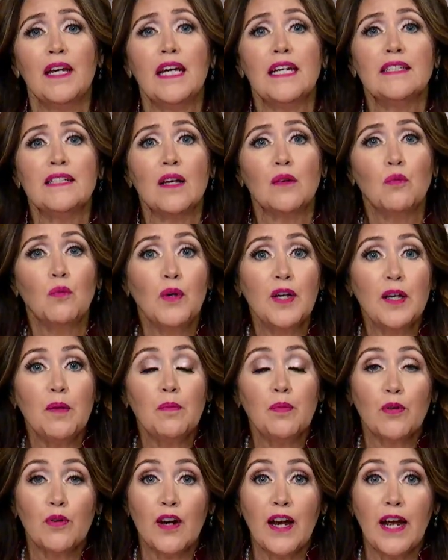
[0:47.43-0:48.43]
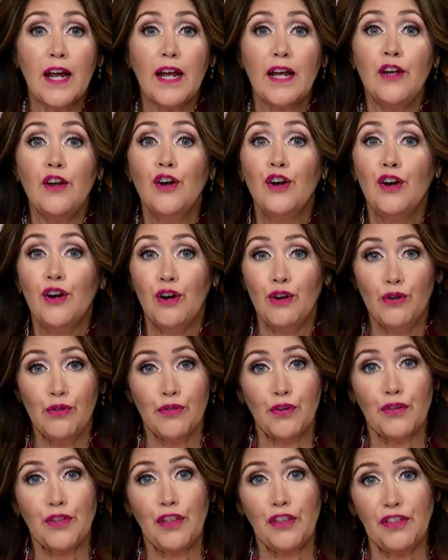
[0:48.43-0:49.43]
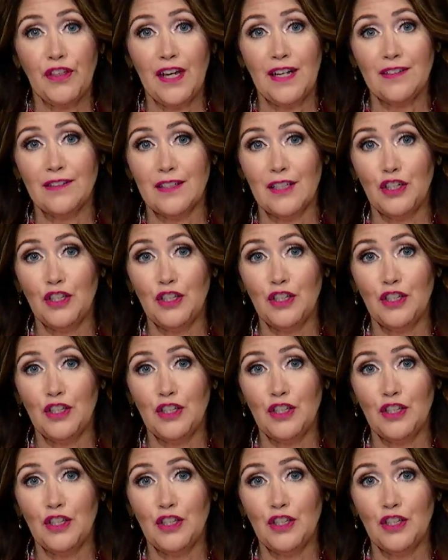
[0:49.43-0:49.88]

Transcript: is that we pray over the things